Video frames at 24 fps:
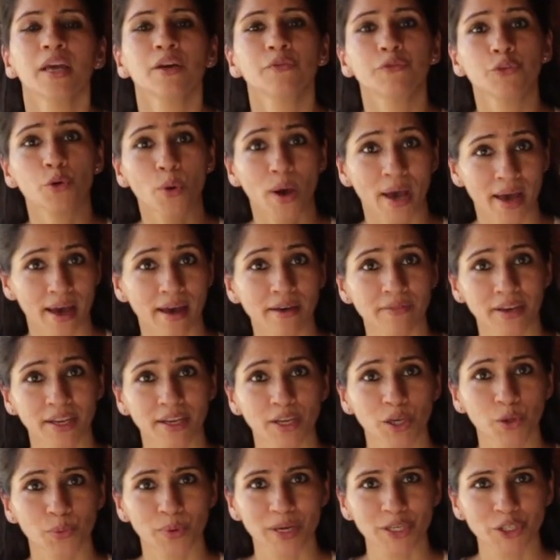If you have
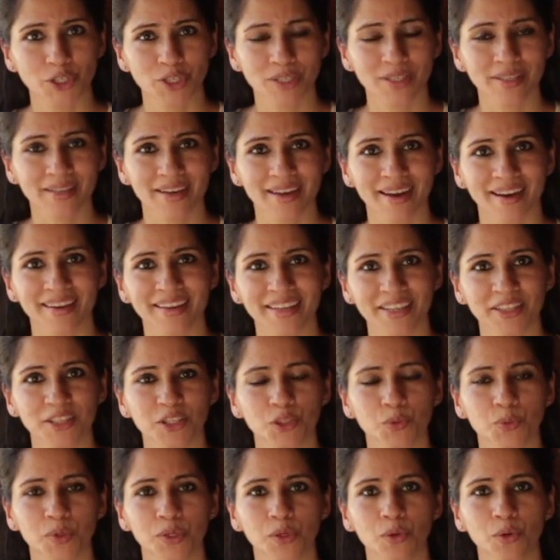any questions regarding
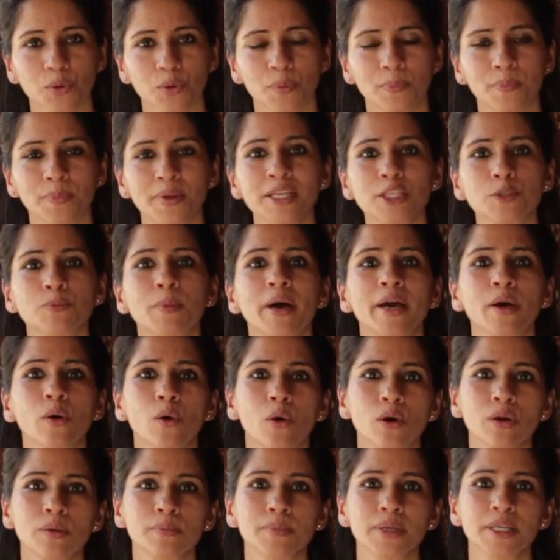this video, please by
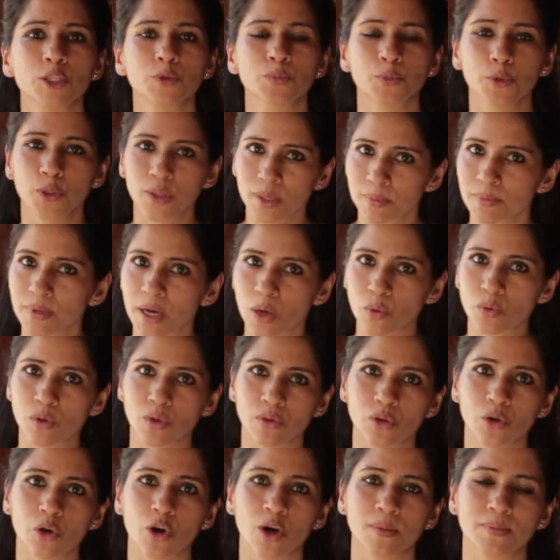all means put them down on
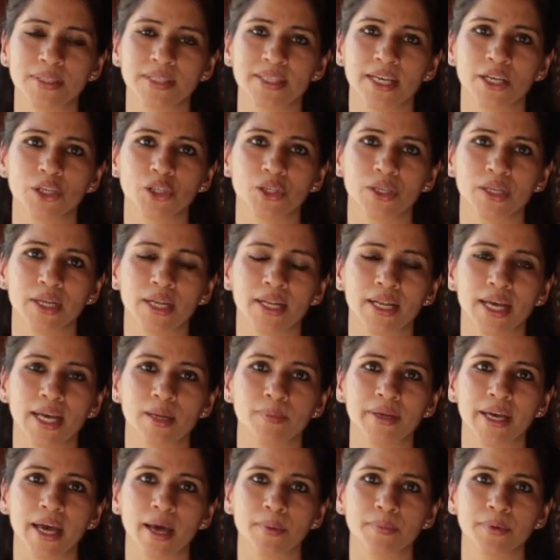the comment section and I'll
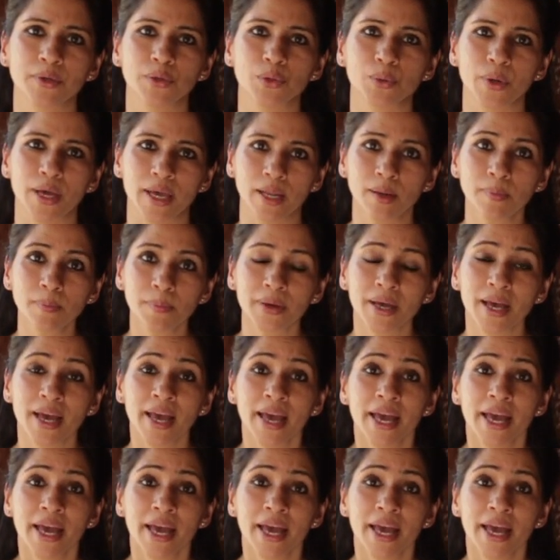be happy to help.